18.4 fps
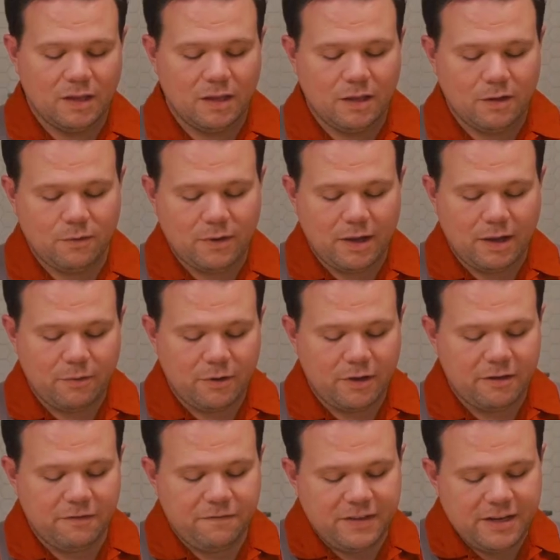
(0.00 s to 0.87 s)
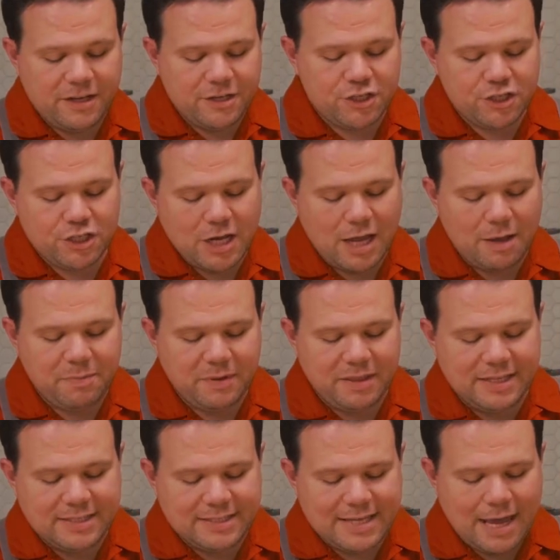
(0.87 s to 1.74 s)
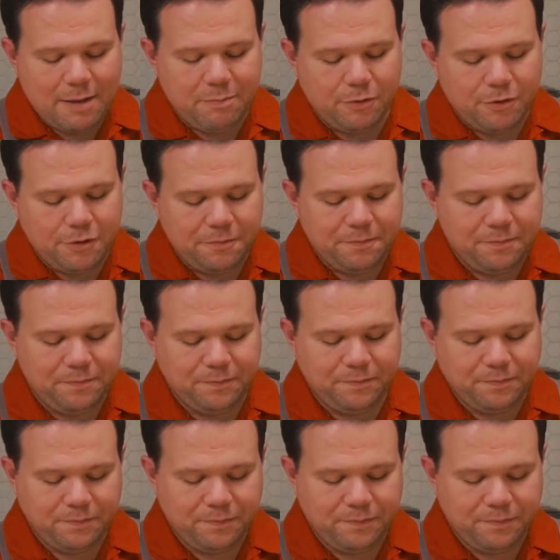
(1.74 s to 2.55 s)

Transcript: All right, we're gonna finish chopping this apple.